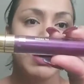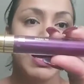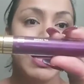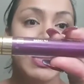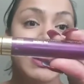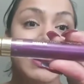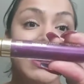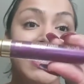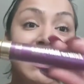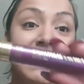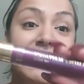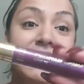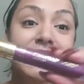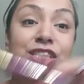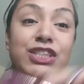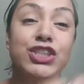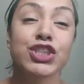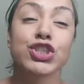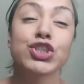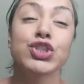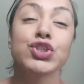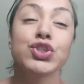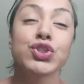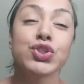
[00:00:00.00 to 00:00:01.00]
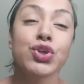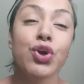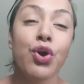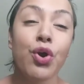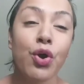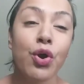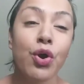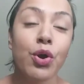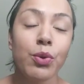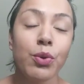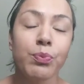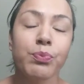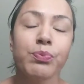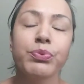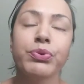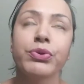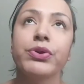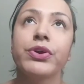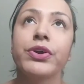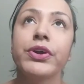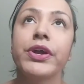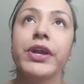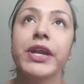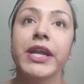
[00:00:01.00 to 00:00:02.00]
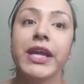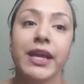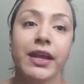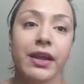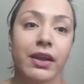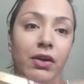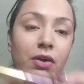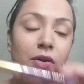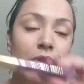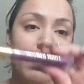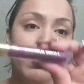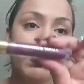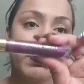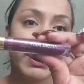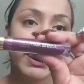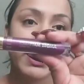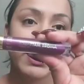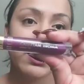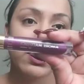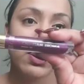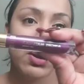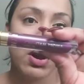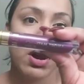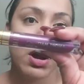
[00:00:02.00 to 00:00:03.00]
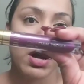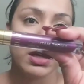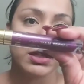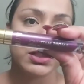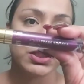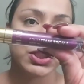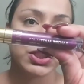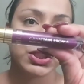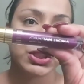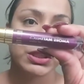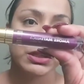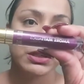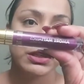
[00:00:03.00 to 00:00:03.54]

and this is so pretty. Oh my gosh.